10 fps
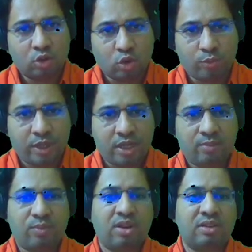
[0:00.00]
to
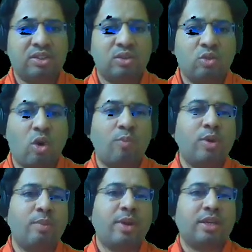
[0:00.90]
be plus
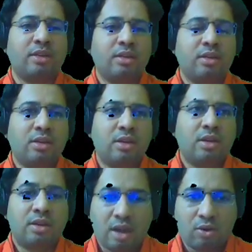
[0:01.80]
complement.
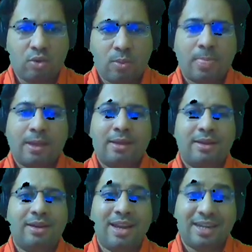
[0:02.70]
Now
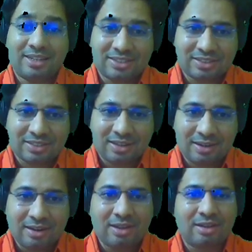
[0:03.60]
let us
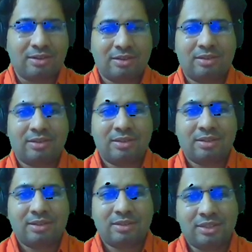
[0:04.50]
learn
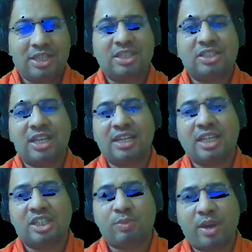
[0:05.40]
these
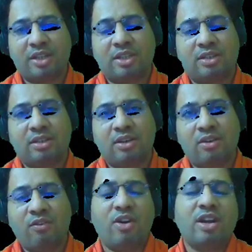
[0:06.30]
sentence pattern
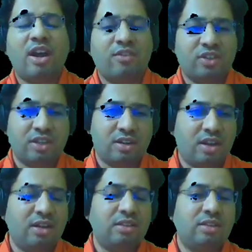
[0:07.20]
one after
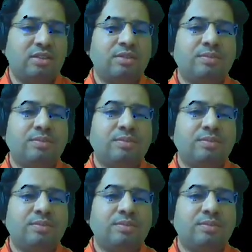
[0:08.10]
another.